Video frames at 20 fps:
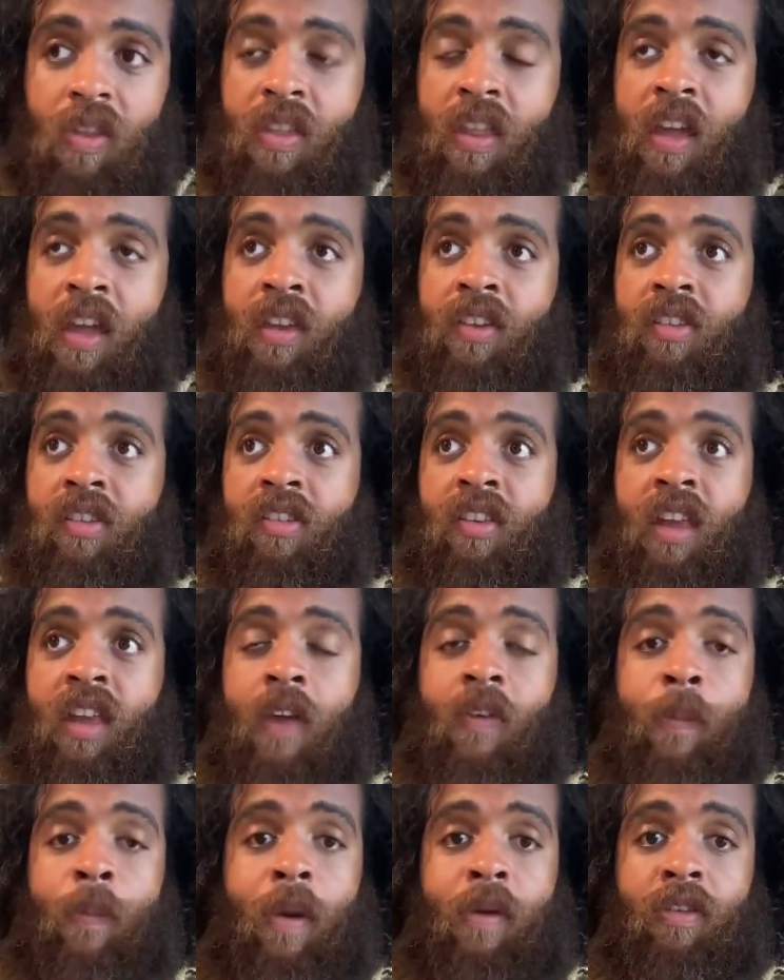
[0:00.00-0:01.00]
They just
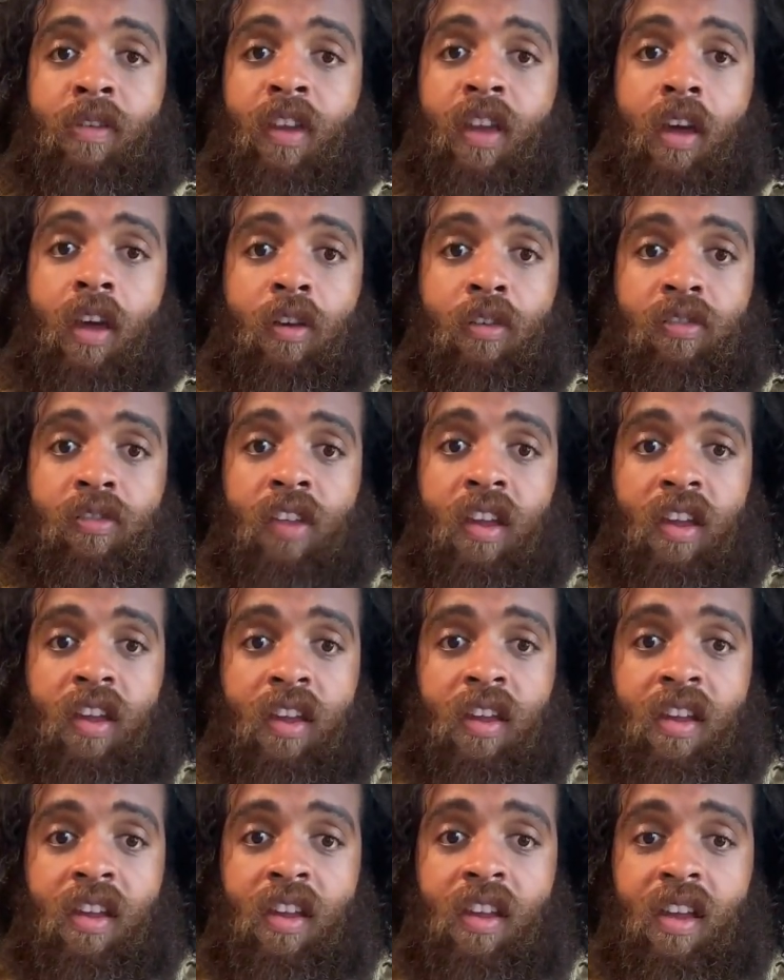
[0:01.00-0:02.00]
gave up everything else.
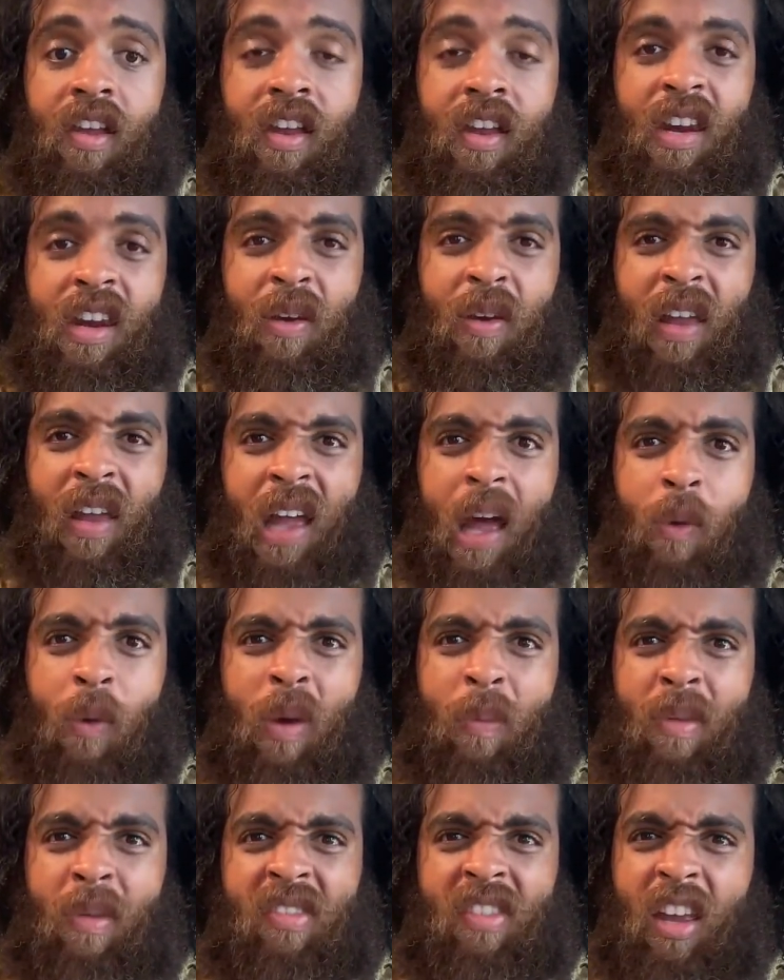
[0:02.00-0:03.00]
They, they're like, I
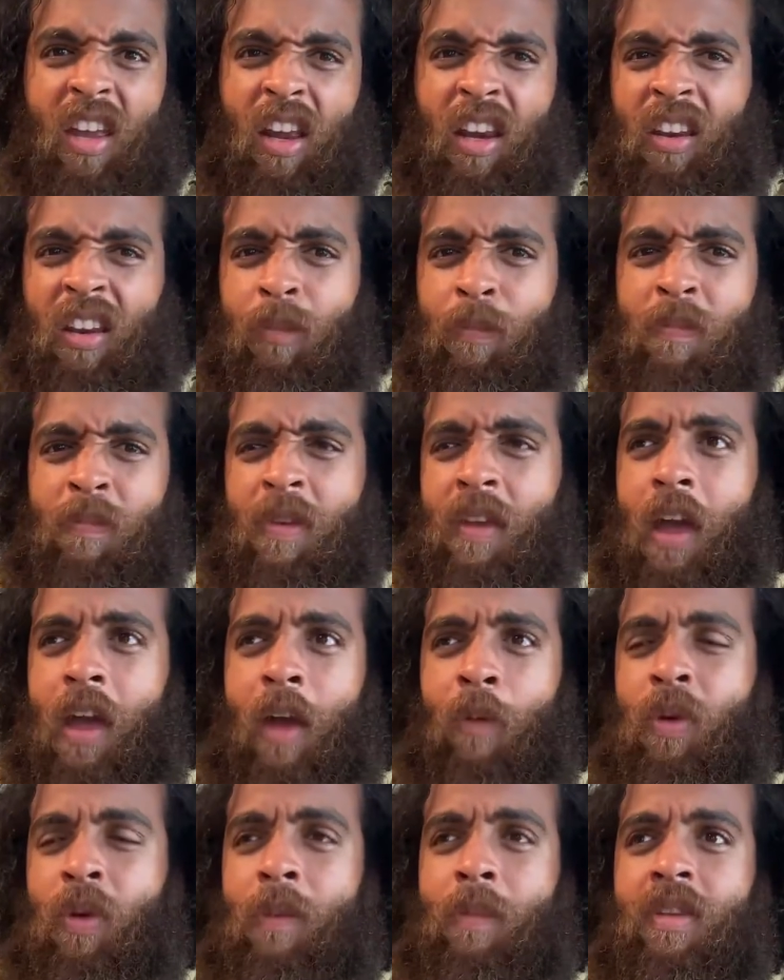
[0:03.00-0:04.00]
wouldn't be seeing me.
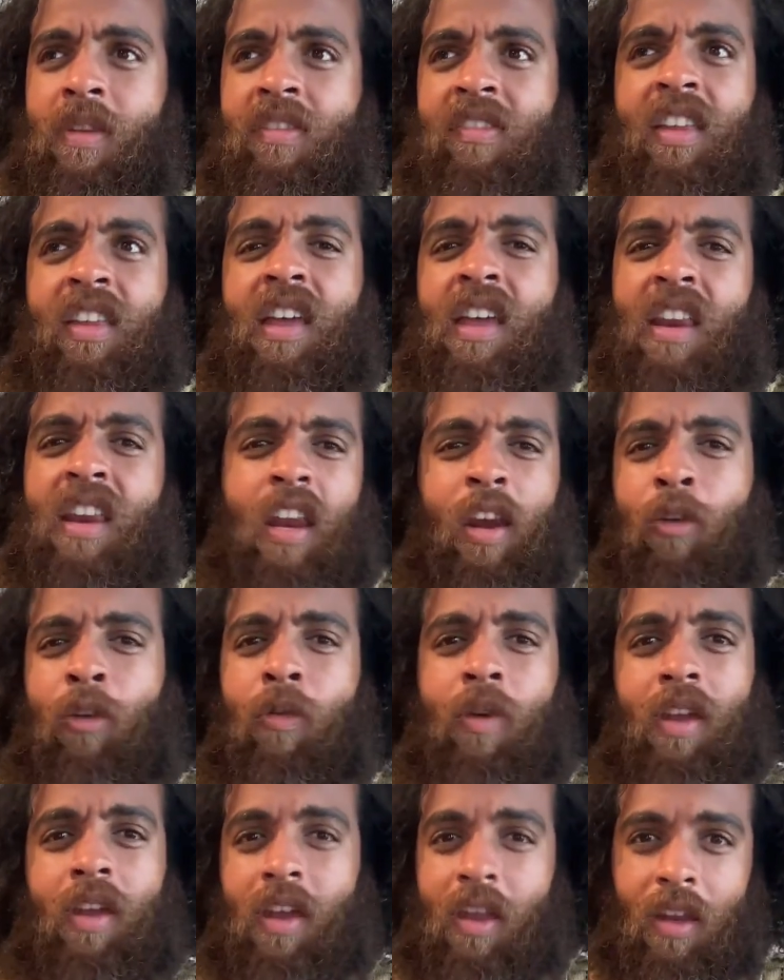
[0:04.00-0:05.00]
I wouldn't be seen in
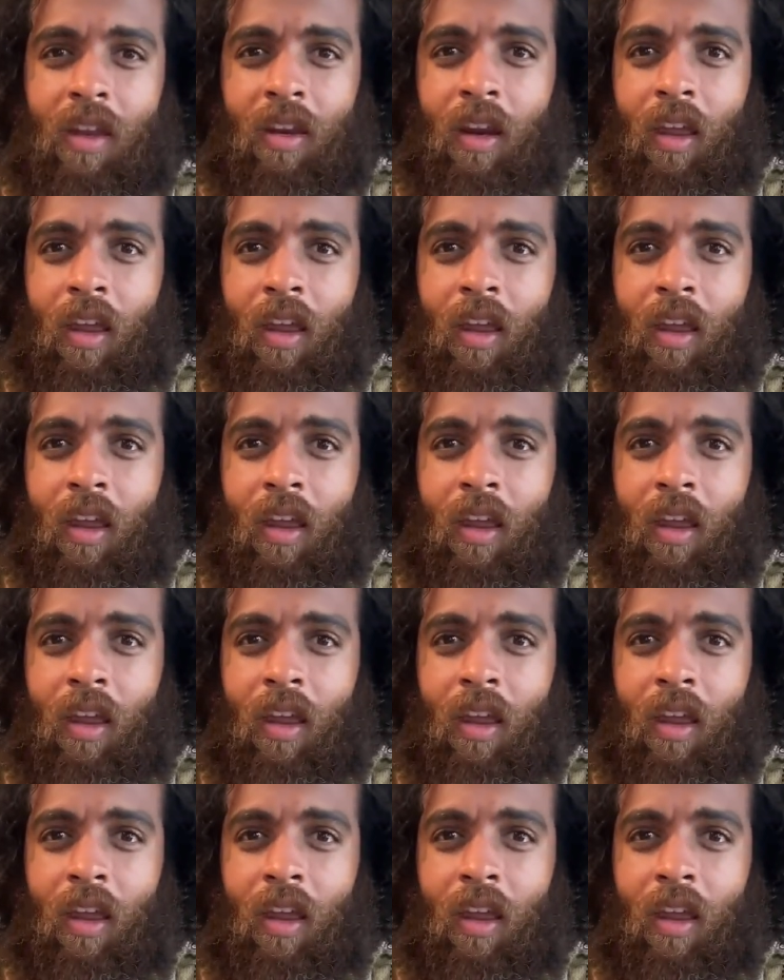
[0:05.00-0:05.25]
green.